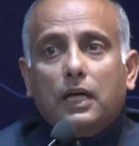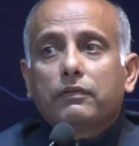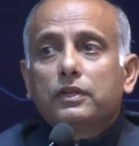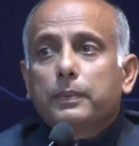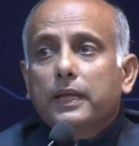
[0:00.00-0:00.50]
Are
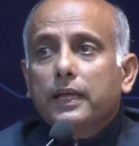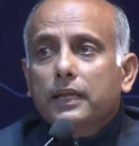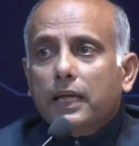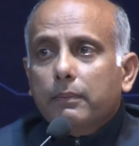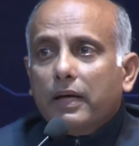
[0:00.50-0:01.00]
we
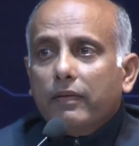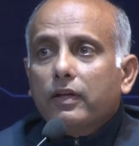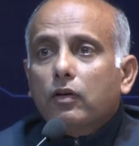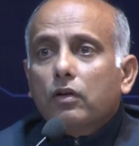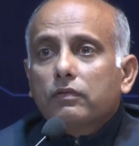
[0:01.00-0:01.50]
spending time
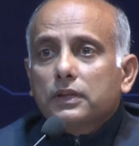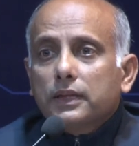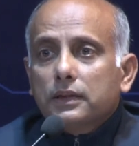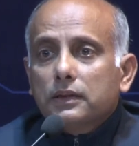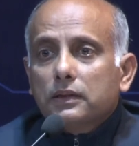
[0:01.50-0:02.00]
having
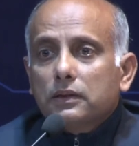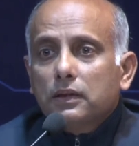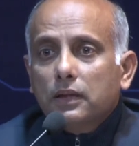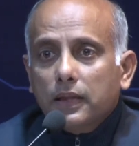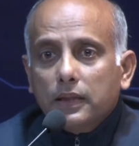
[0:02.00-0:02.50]
conversations
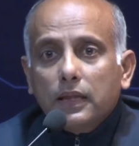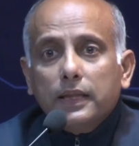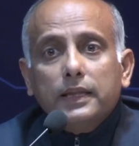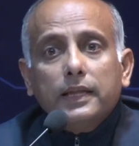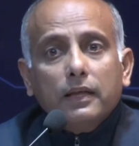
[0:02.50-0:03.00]
in the
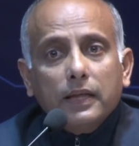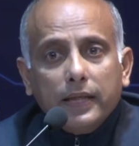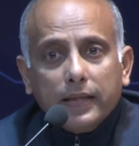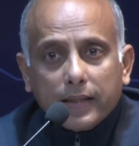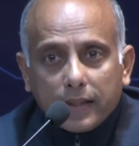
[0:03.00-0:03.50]
leading,
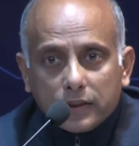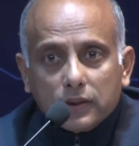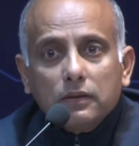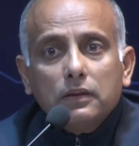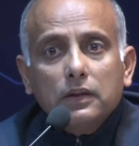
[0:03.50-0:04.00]
leading
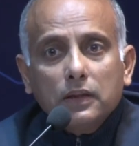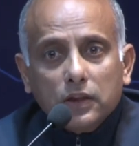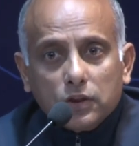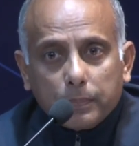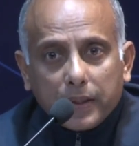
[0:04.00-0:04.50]
edge
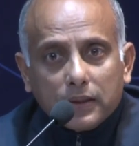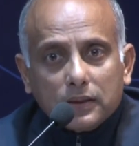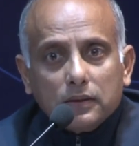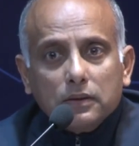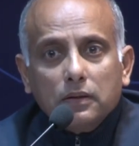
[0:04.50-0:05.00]

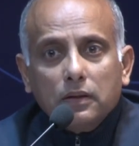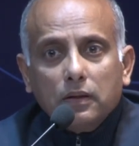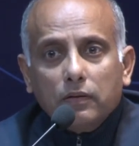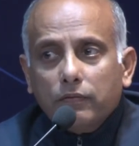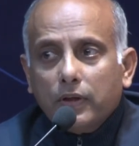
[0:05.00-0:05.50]
space
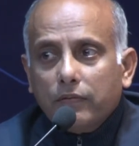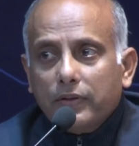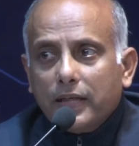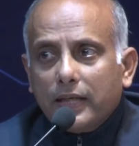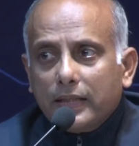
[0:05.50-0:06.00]
where
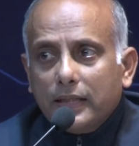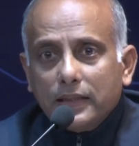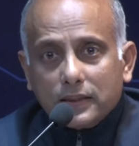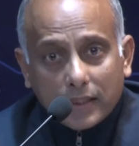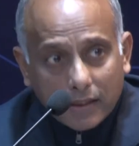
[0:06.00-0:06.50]
we are at
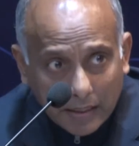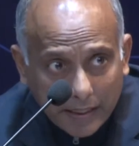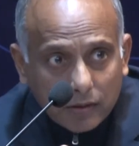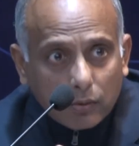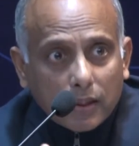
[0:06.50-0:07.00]
least getting,
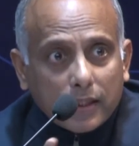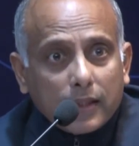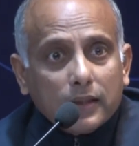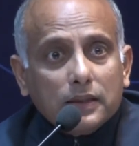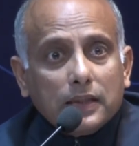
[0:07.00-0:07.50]
like you are
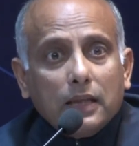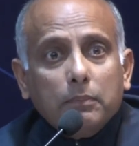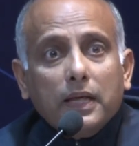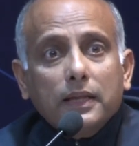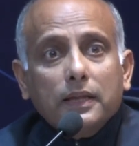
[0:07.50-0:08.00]
getting this
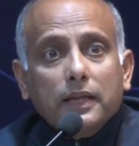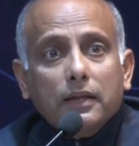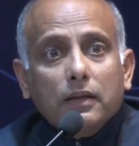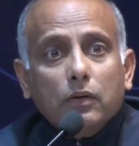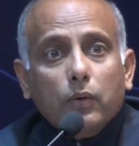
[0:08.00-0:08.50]
alumni
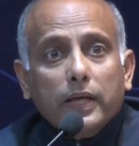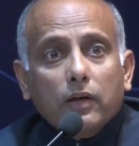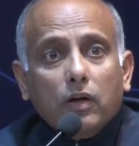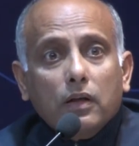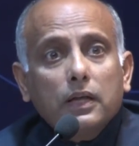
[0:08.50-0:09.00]
thing
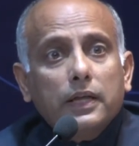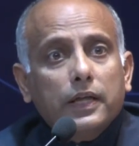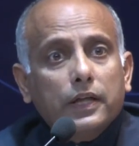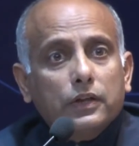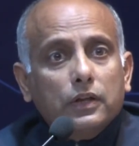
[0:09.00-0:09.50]
going on?
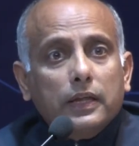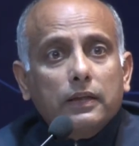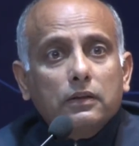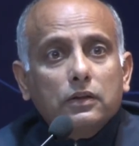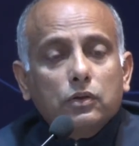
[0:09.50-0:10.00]
It,
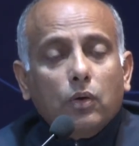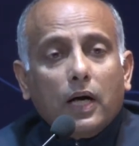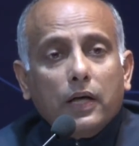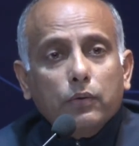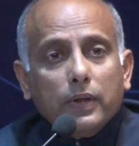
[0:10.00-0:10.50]
so
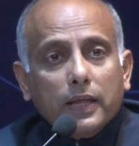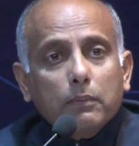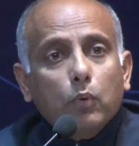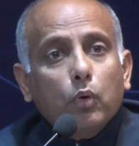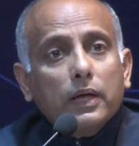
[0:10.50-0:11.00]
are you
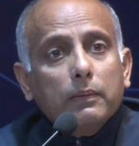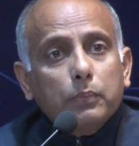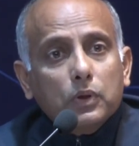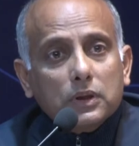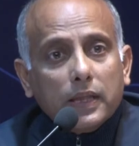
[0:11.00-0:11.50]
getting more
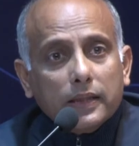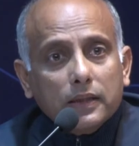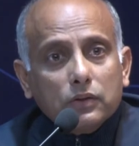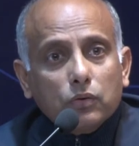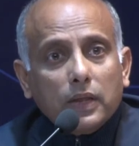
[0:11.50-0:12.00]
inputs like
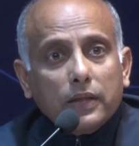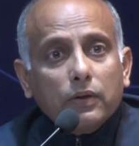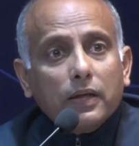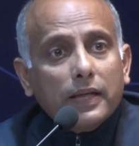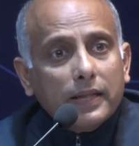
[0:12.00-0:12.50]
this so that
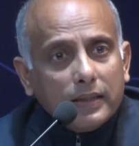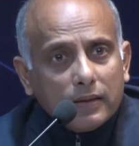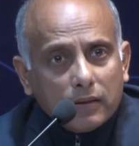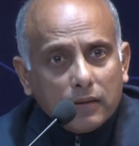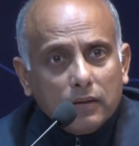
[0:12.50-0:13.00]
you are
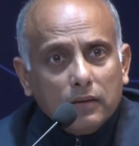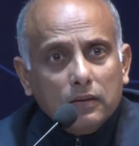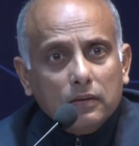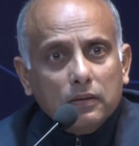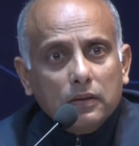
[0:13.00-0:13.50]
ready?
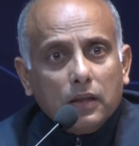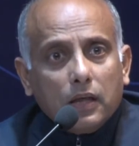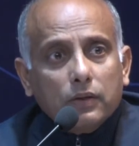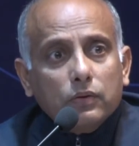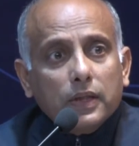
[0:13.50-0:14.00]

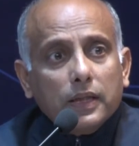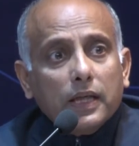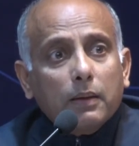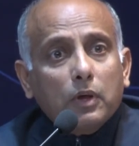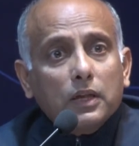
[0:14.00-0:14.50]
Are you
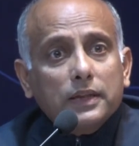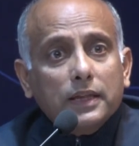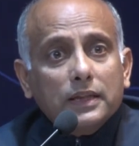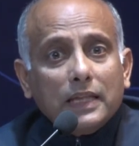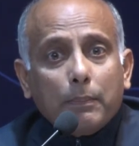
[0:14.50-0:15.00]
thinking about the
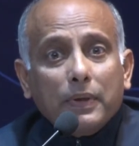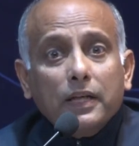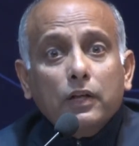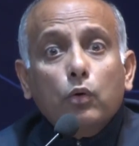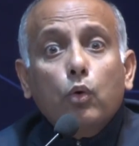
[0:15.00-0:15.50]
changes happening
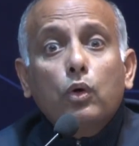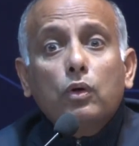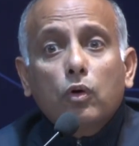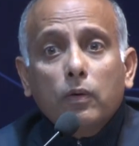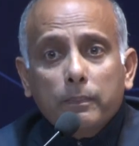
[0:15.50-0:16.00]
in your own
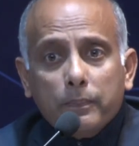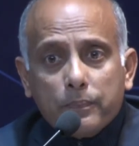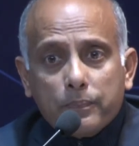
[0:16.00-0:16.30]
home?